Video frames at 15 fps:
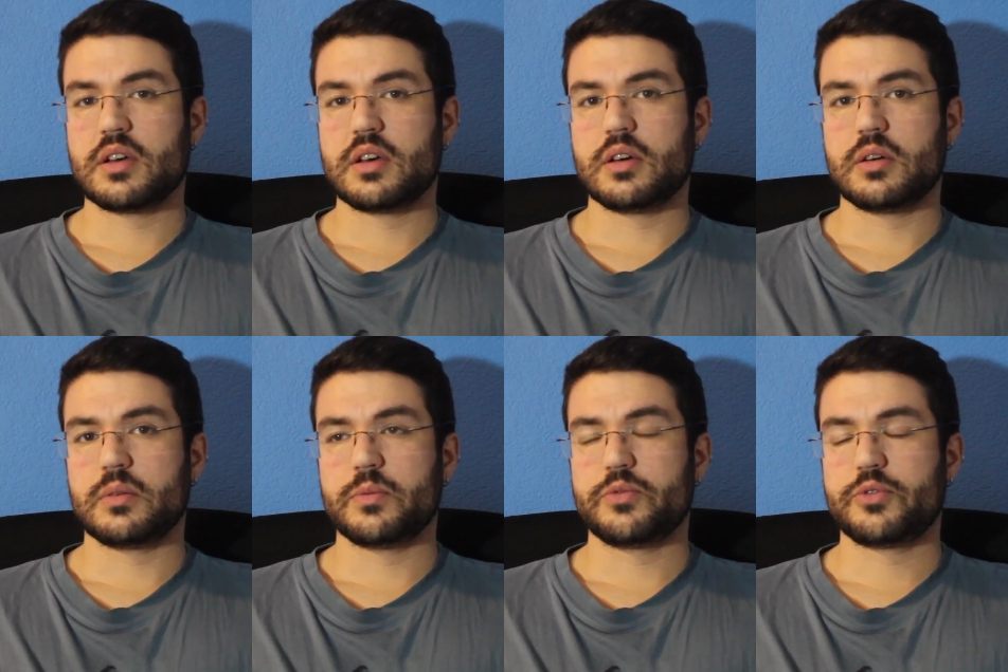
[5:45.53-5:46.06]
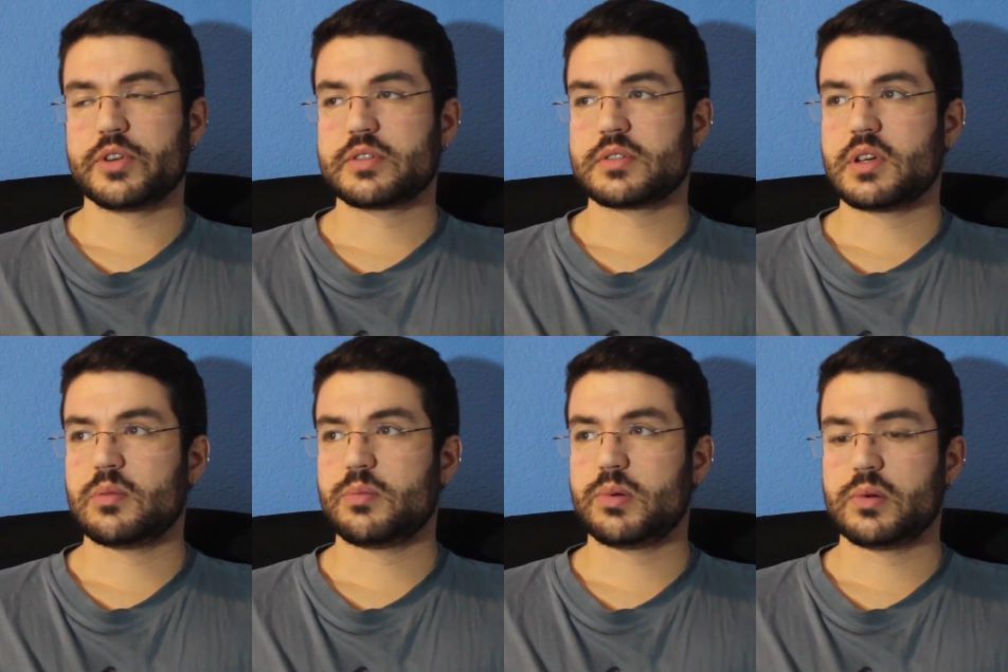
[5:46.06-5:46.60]
For
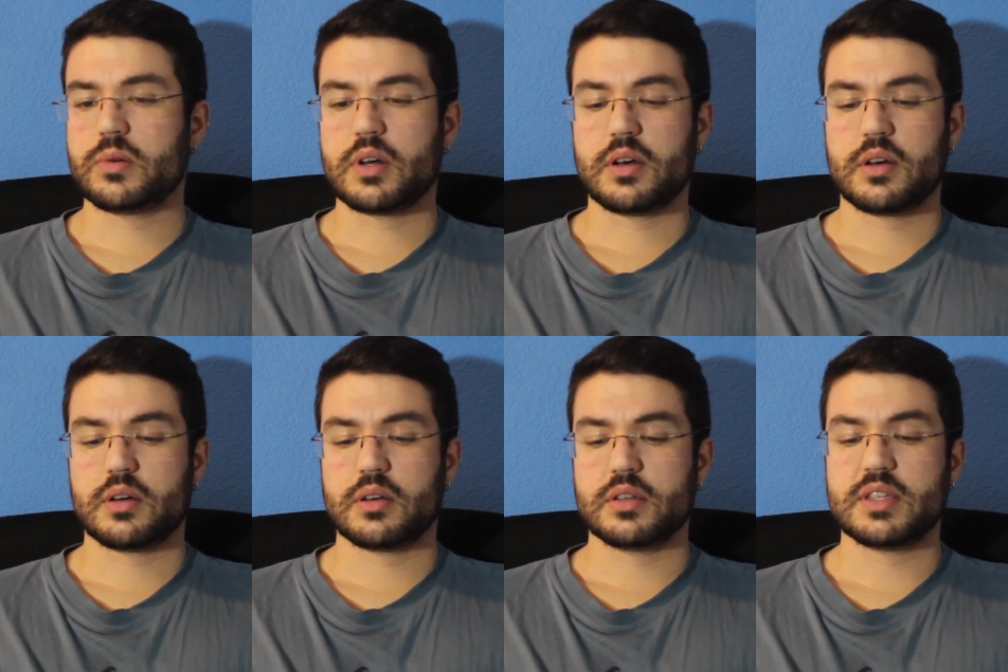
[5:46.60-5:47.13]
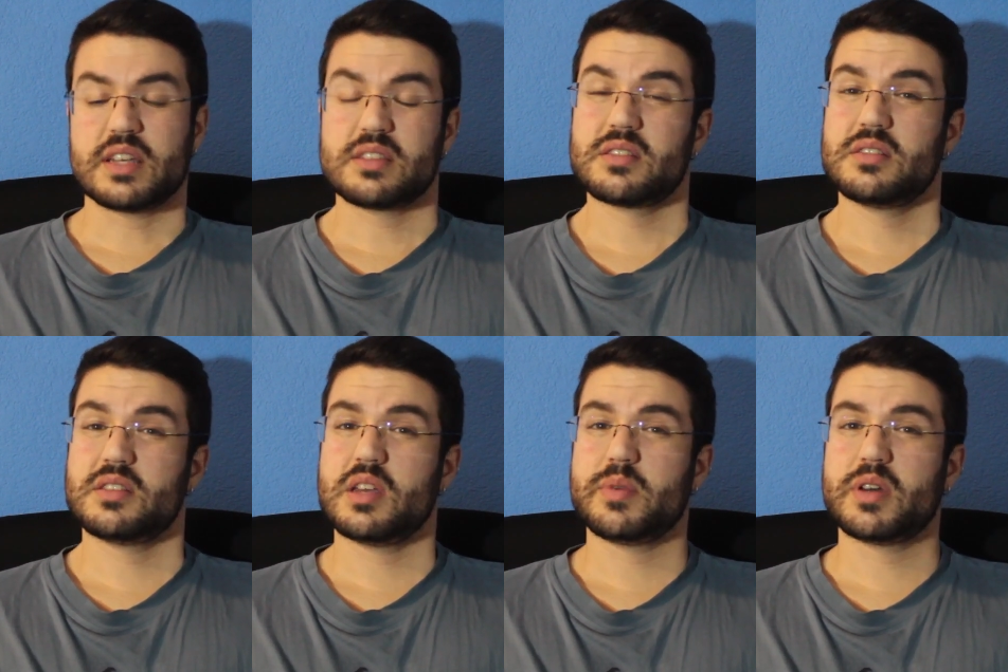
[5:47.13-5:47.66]
example,
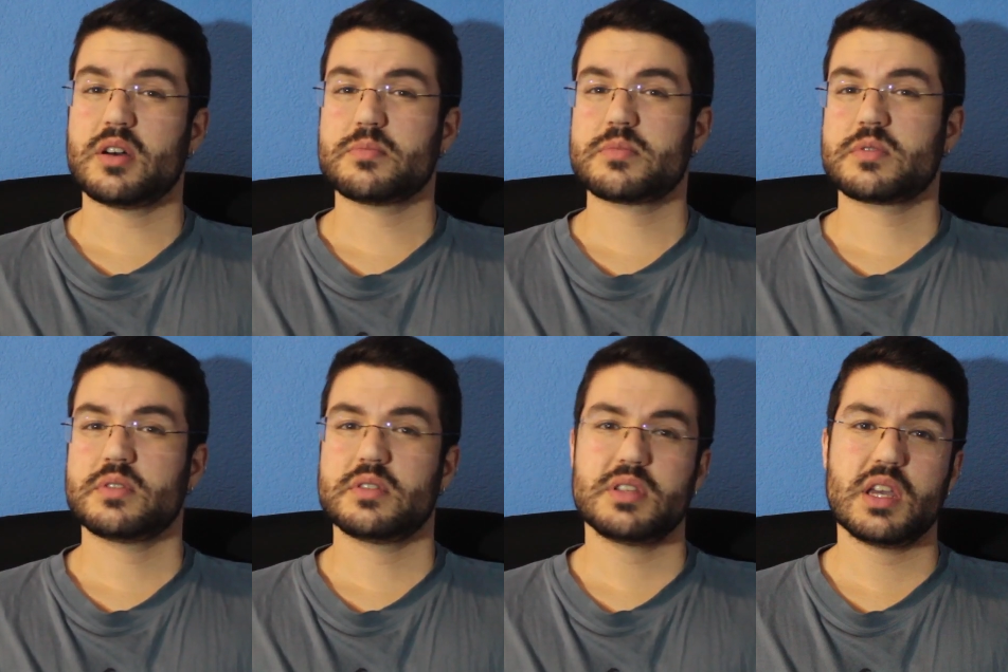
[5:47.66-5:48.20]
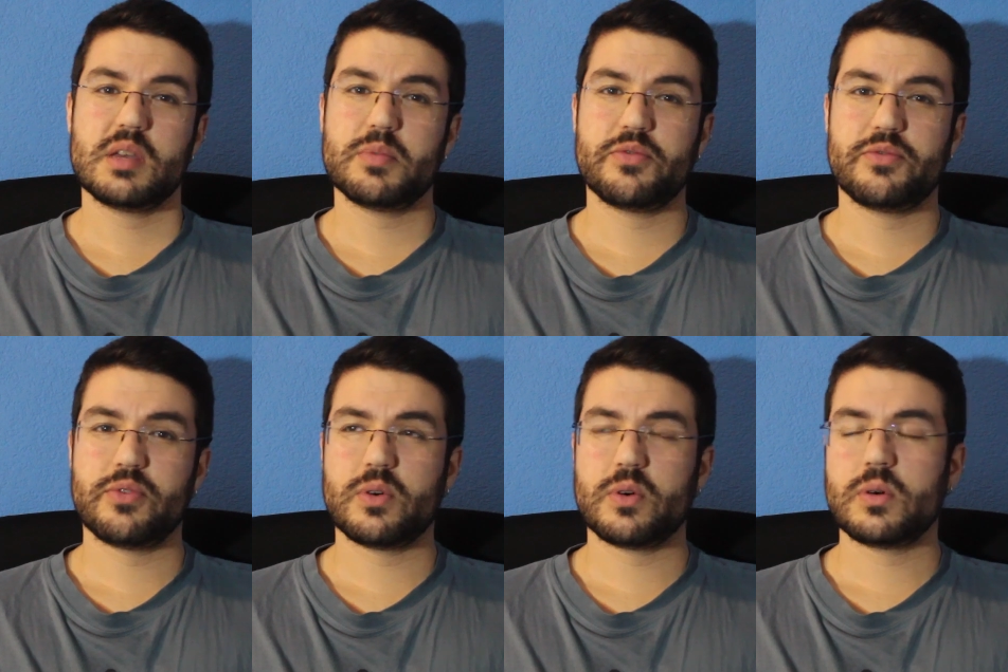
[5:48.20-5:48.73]
yesterday becomes the day
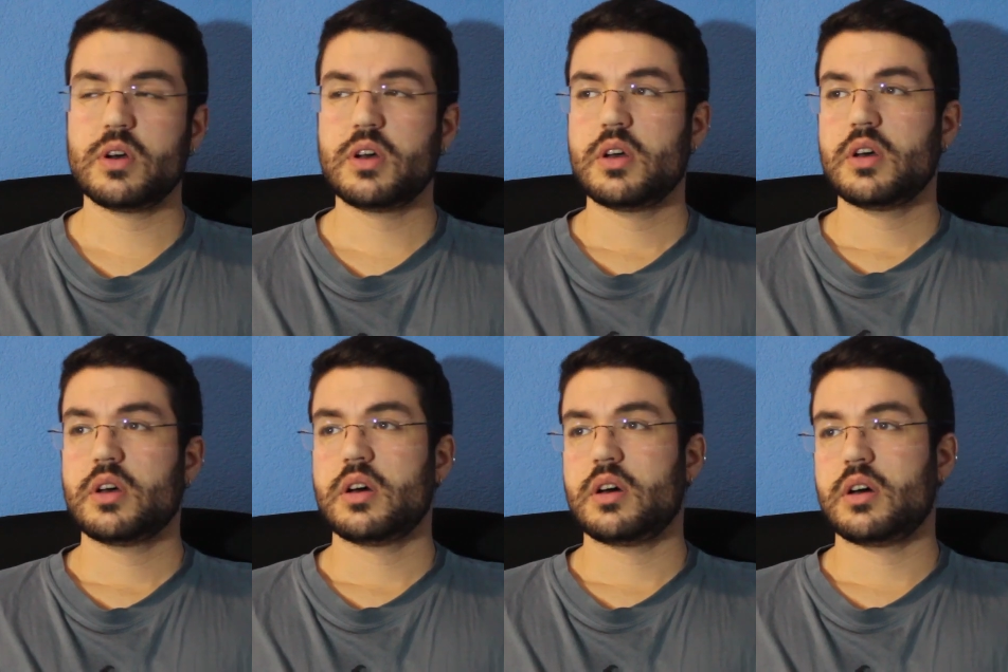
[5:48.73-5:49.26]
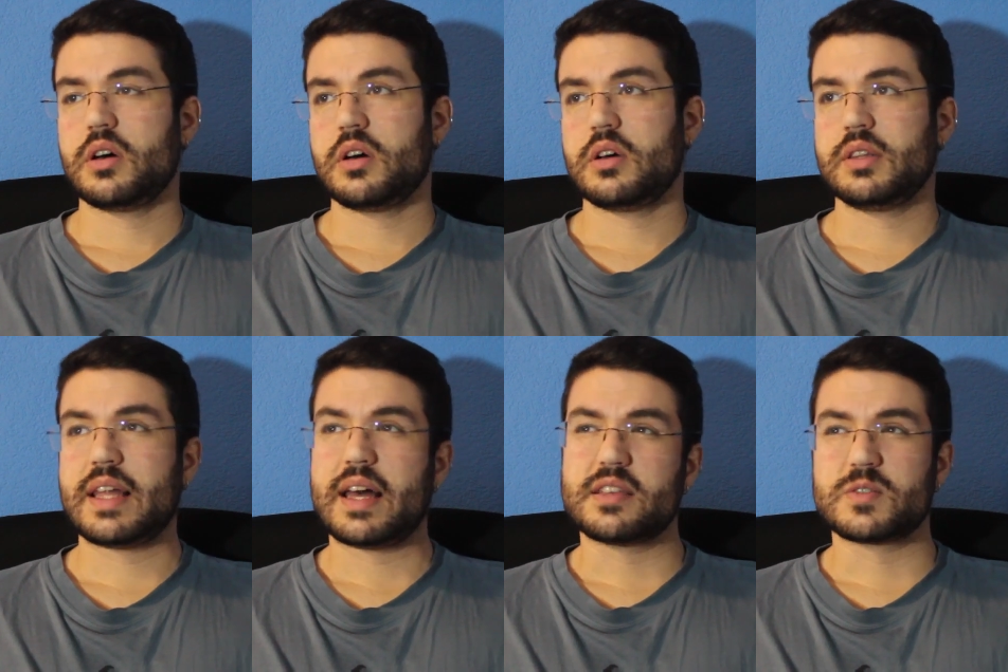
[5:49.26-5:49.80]
before,
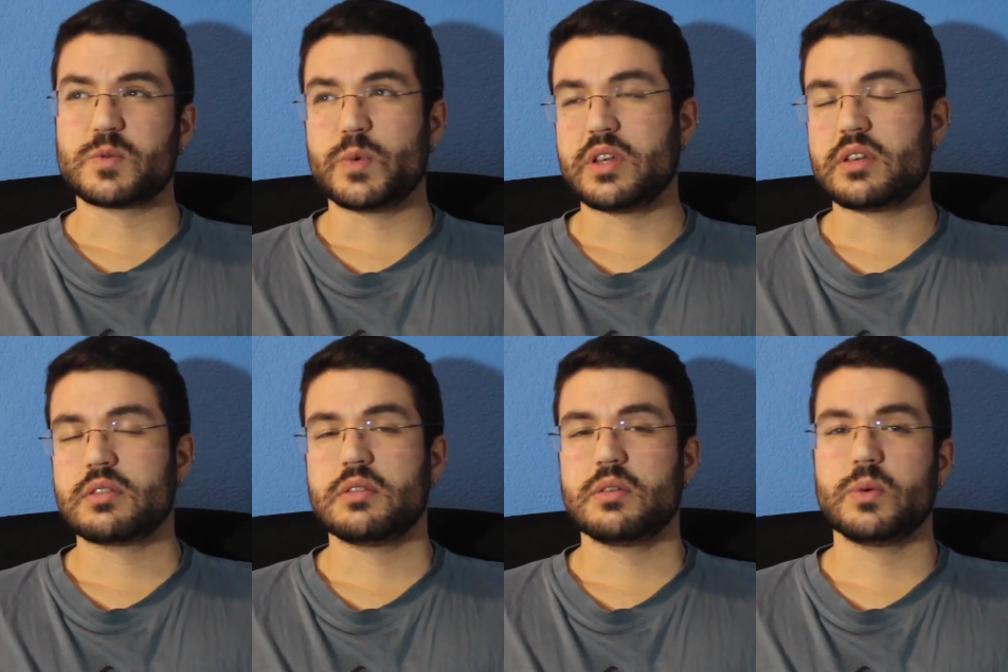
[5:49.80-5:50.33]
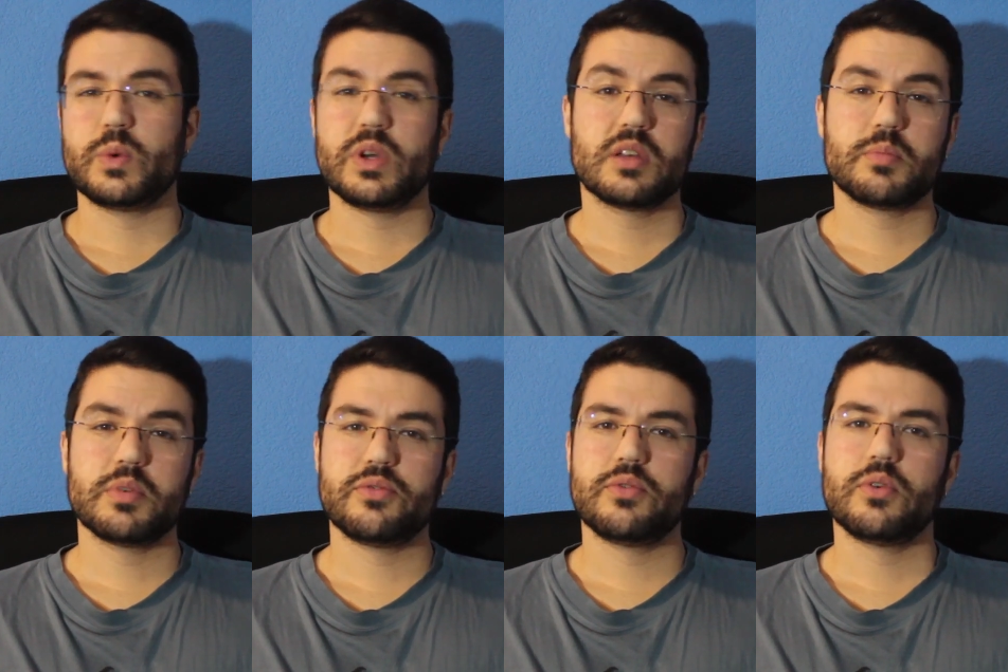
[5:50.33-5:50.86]
last week the
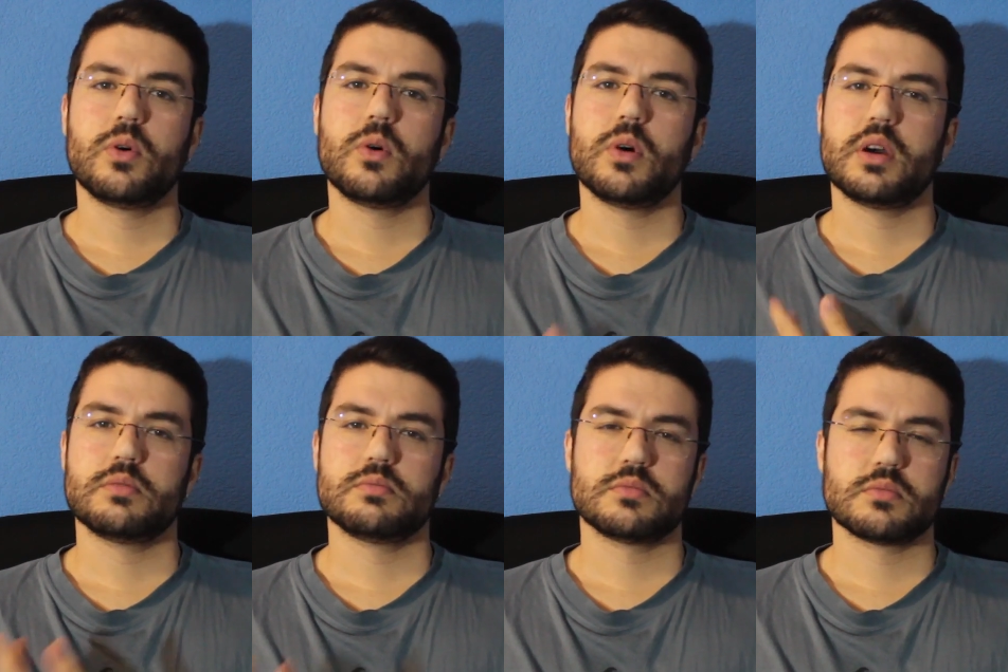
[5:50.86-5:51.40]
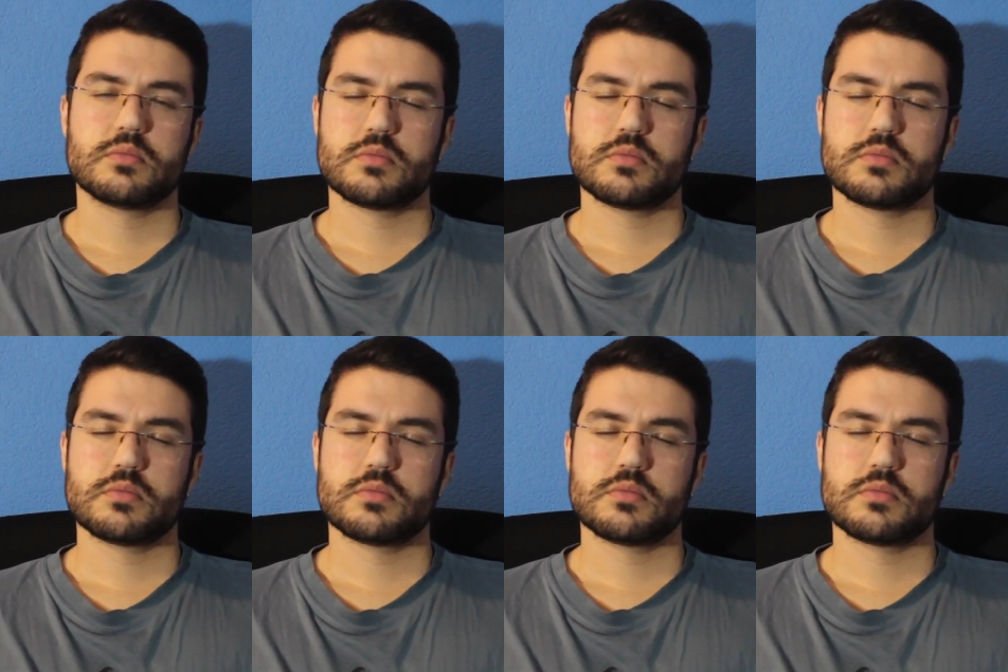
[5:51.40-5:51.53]
week before, and